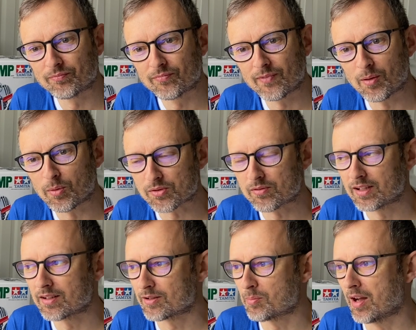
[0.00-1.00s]
Now, what's really
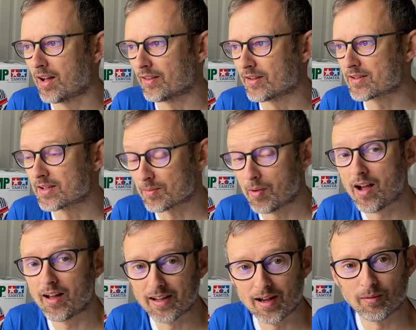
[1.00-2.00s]
good about this, it's about
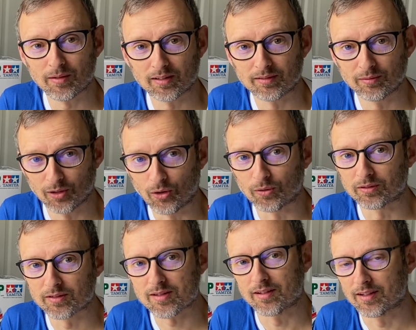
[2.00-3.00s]
an hour long,
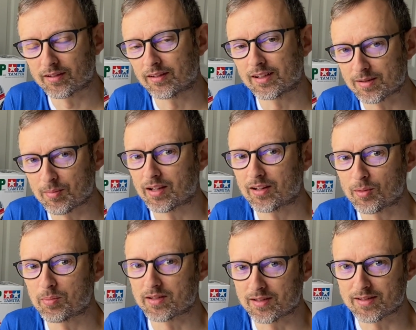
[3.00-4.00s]
so you kind of need to make a cup
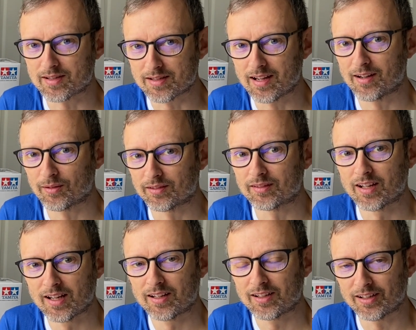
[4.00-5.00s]
of tea and sit down and,
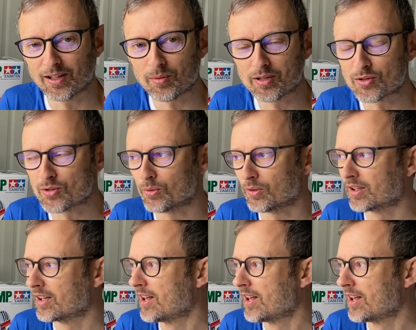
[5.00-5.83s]
you know, enjoy.